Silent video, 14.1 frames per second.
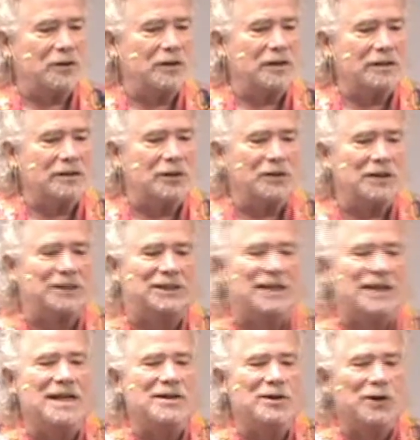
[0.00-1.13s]
to the
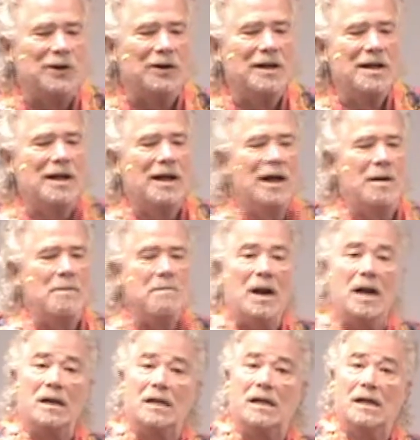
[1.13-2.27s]
senior
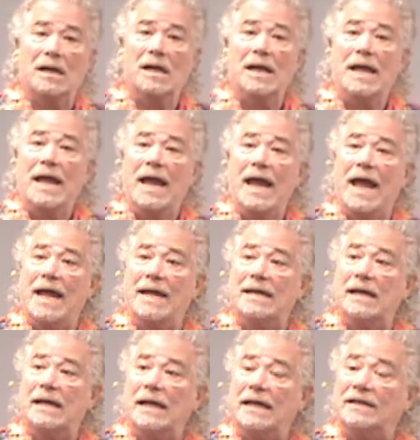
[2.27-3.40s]
monk,
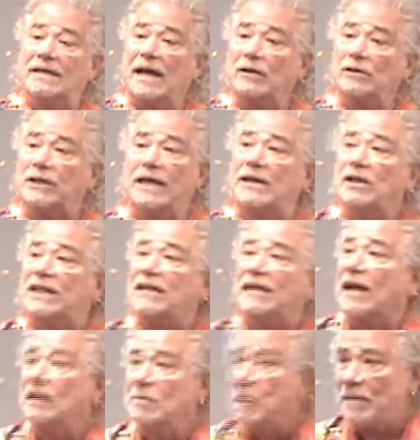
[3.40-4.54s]
and he
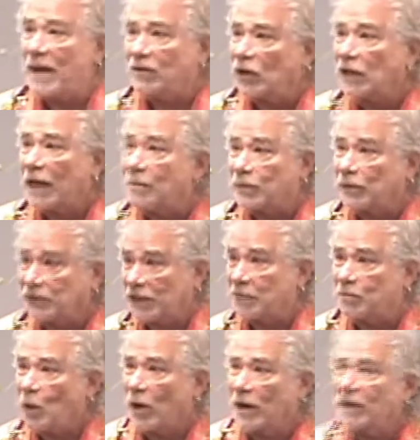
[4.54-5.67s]
doesn't tell him about the
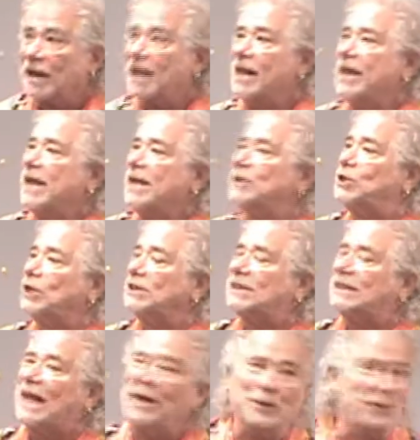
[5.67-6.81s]
leprosy part. He
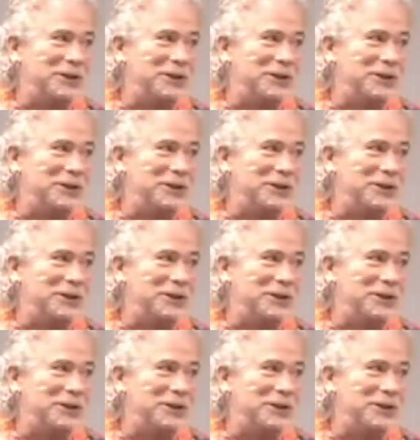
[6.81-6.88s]
just